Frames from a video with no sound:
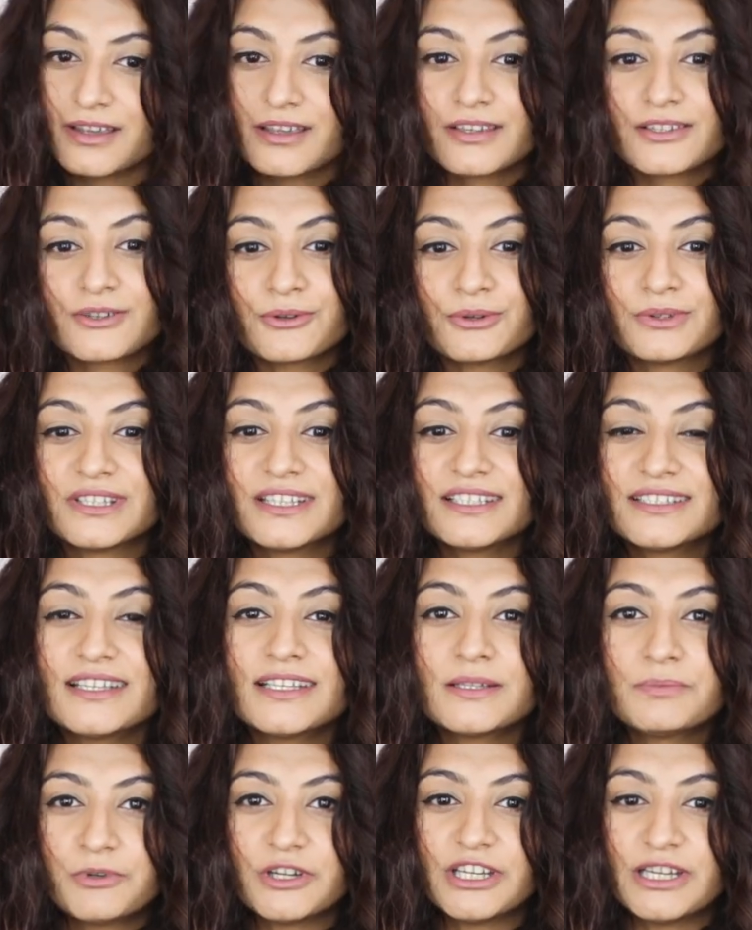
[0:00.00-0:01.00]
So this
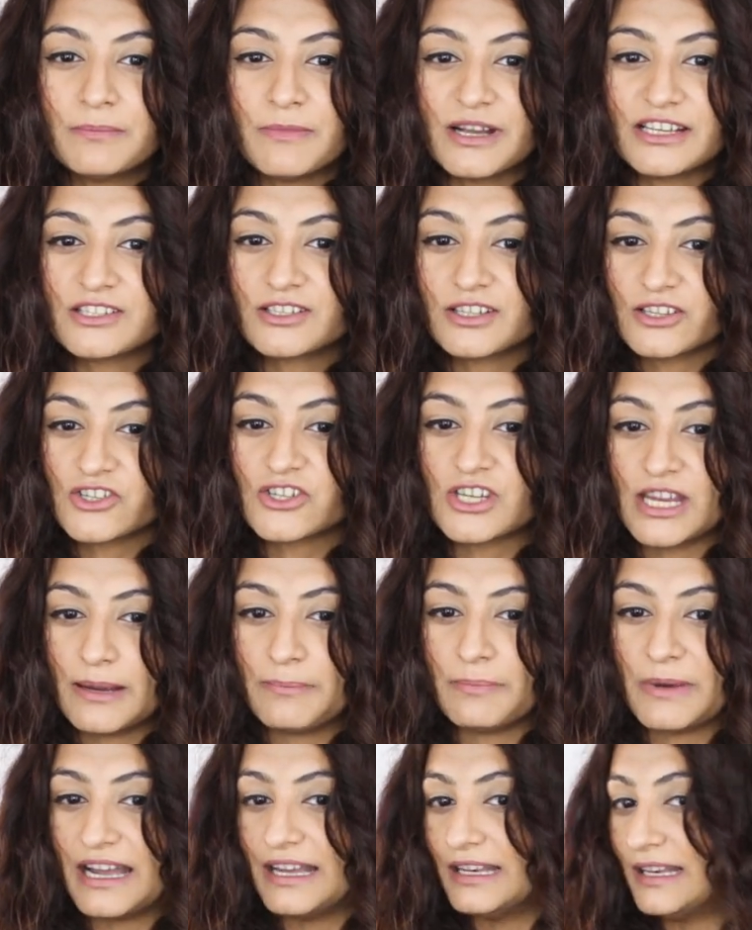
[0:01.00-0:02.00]
is pretty much the
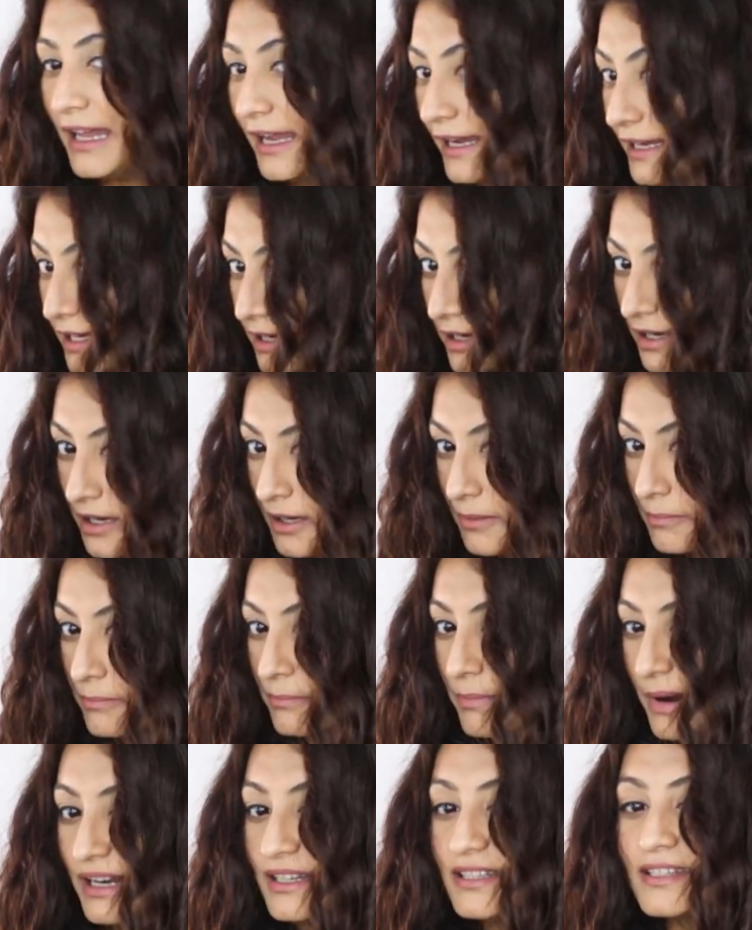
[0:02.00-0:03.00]
shape I like,
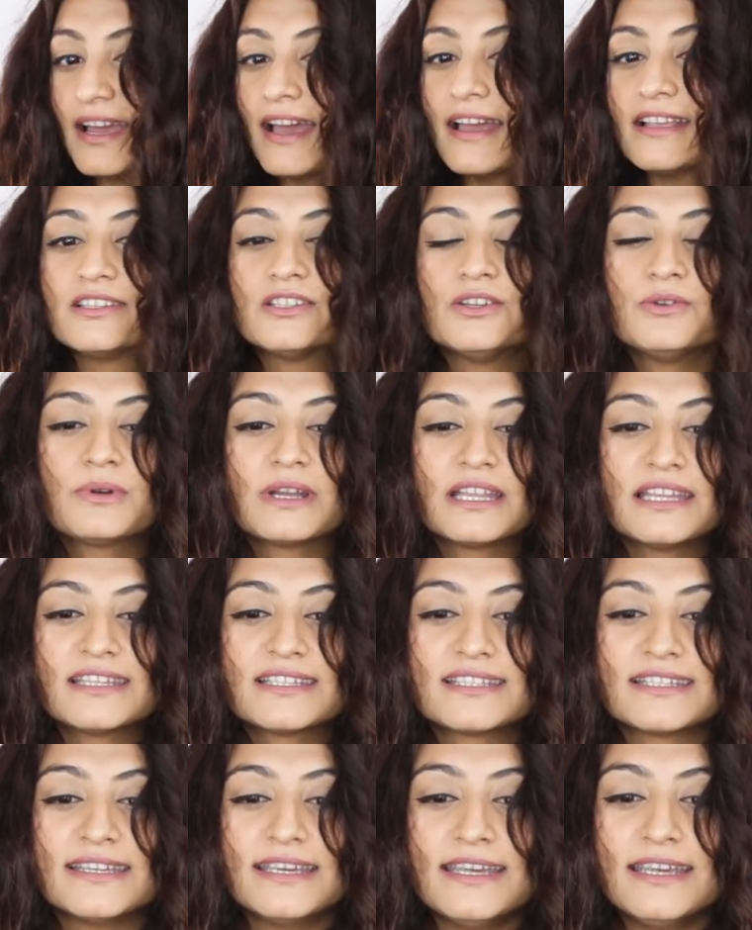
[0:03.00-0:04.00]
but as you can
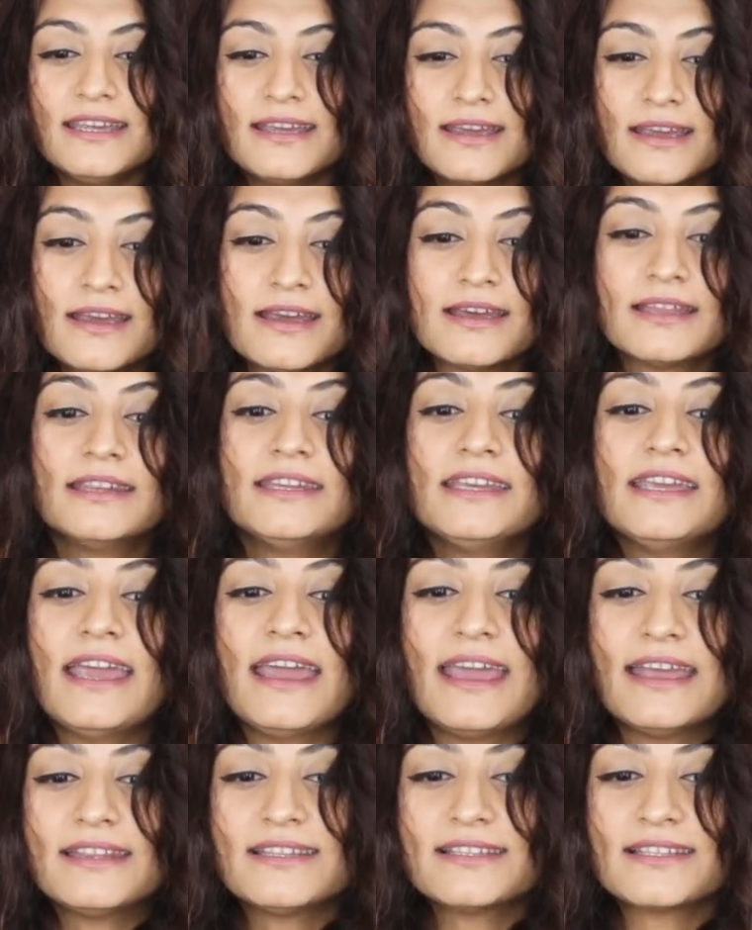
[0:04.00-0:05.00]
see, the
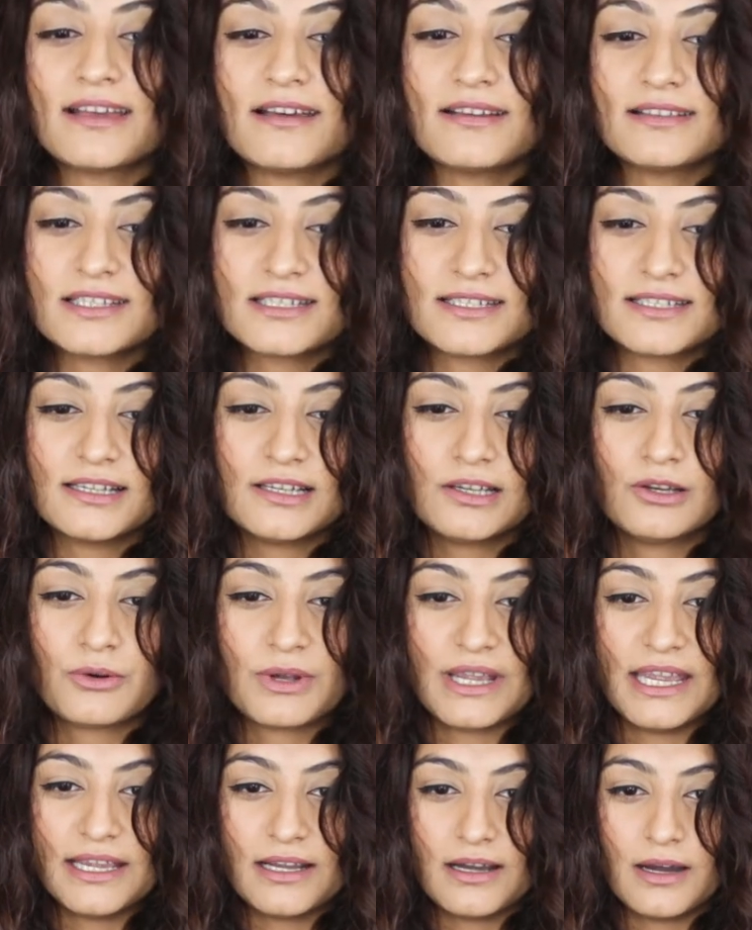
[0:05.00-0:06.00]
ends are still
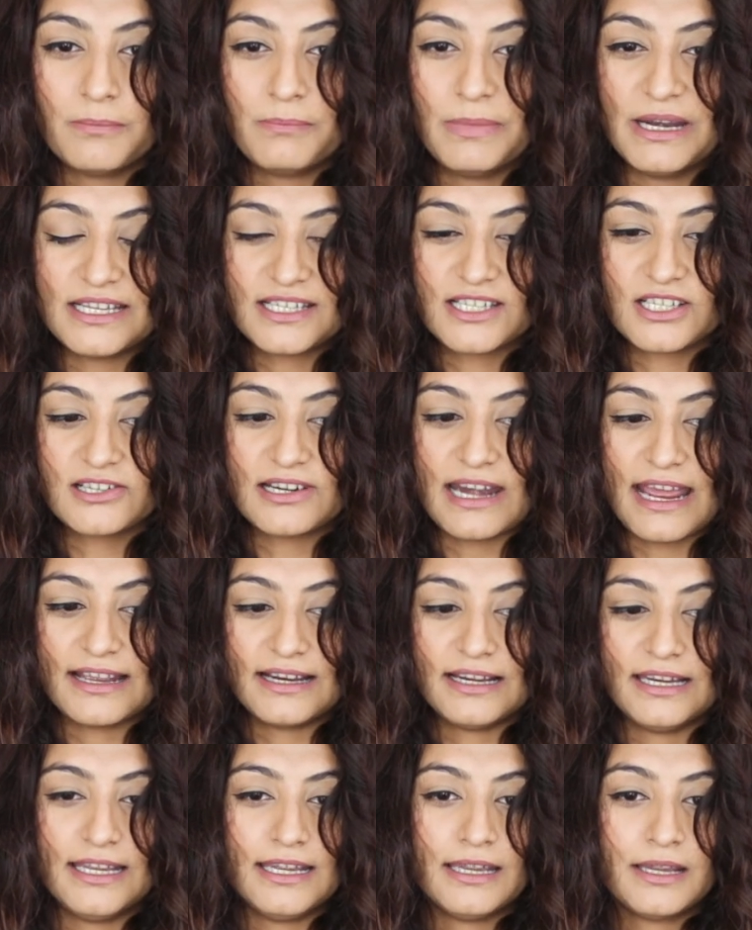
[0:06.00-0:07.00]
looking a bit
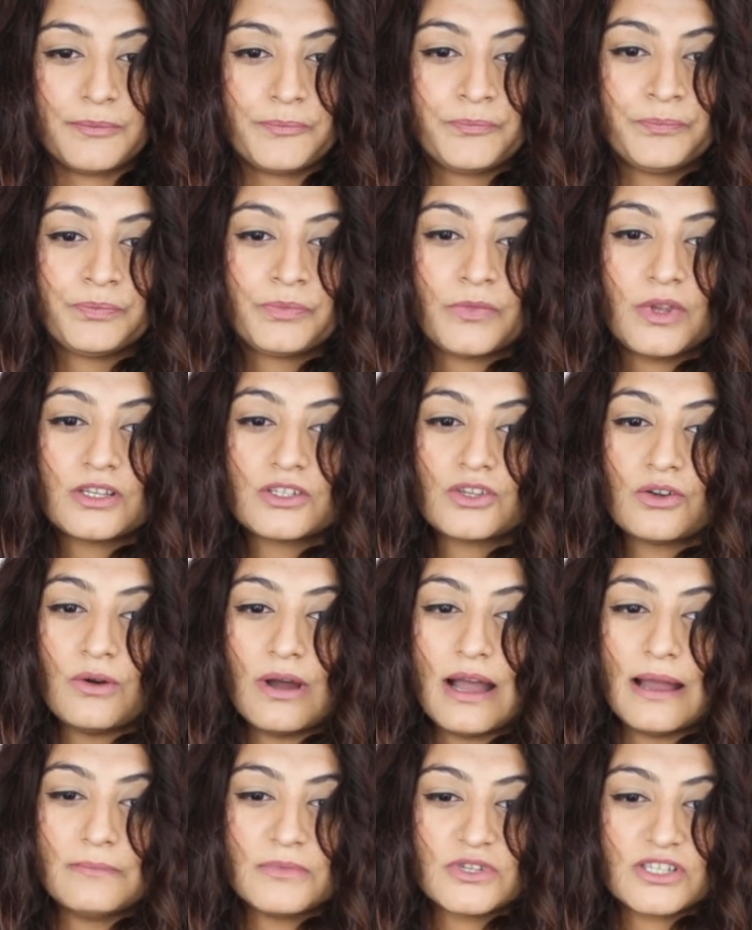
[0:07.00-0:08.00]
scraggly.
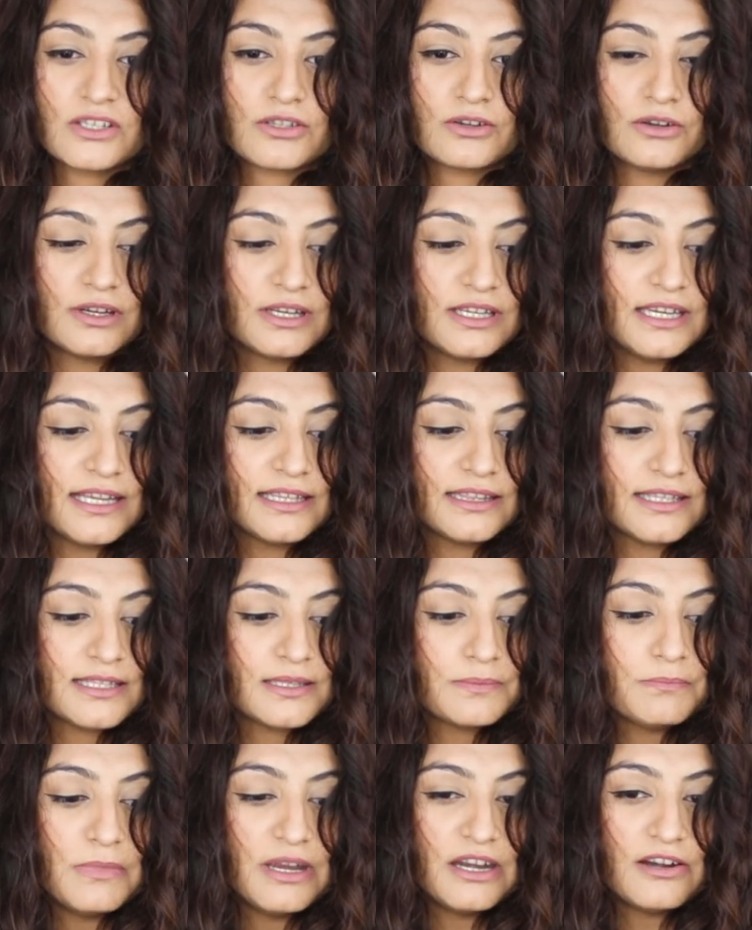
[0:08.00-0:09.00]
So I'm just gonna take
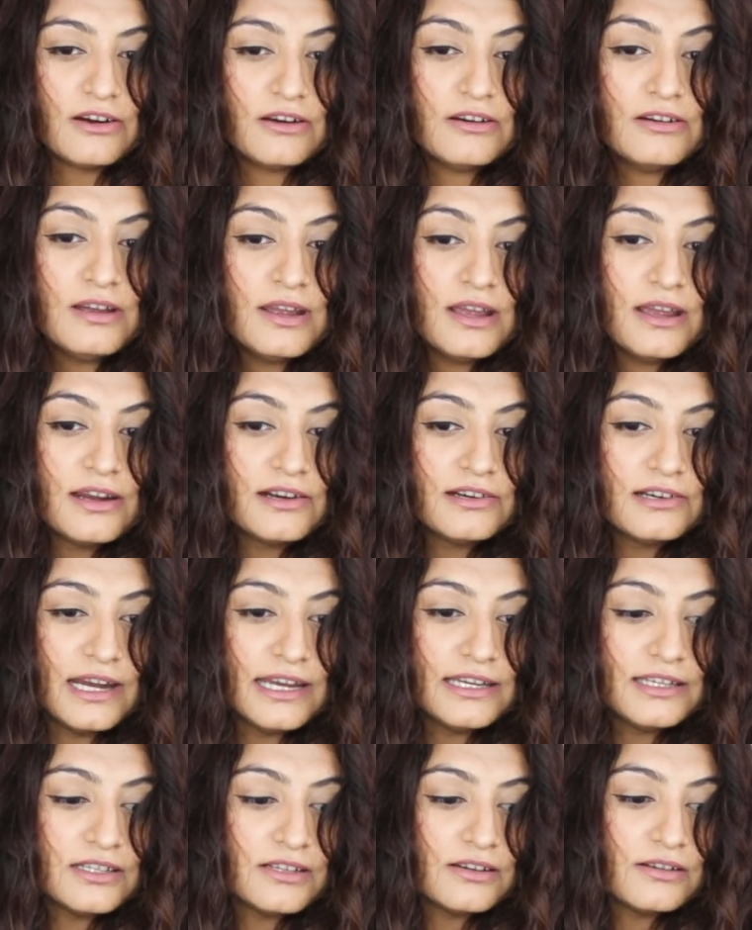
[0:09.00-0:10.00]
this mirror
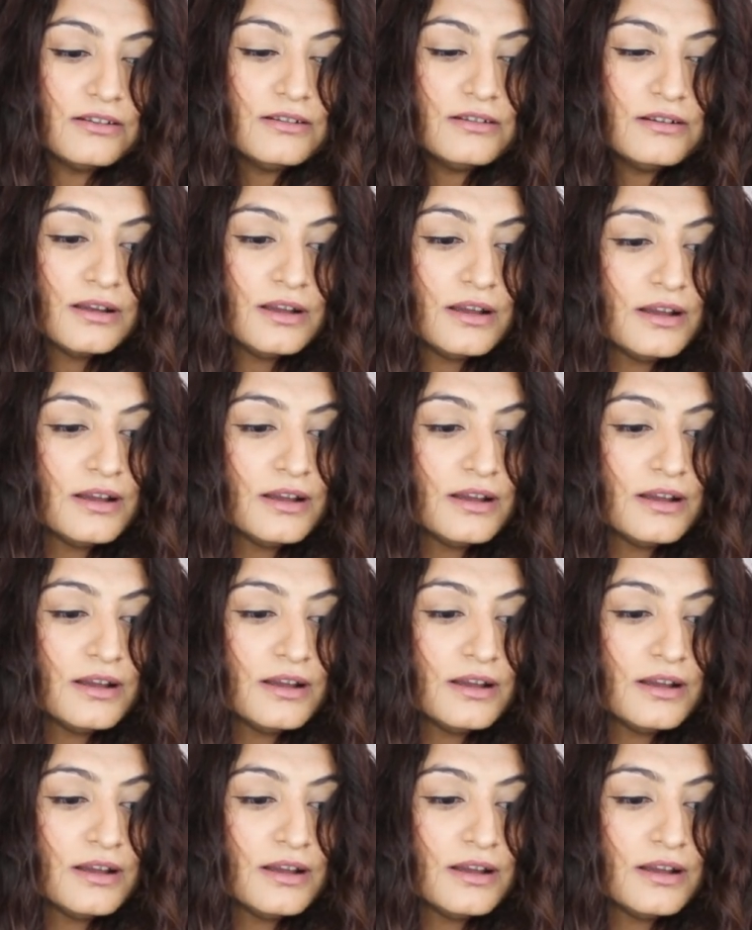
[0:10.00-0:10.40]
right here.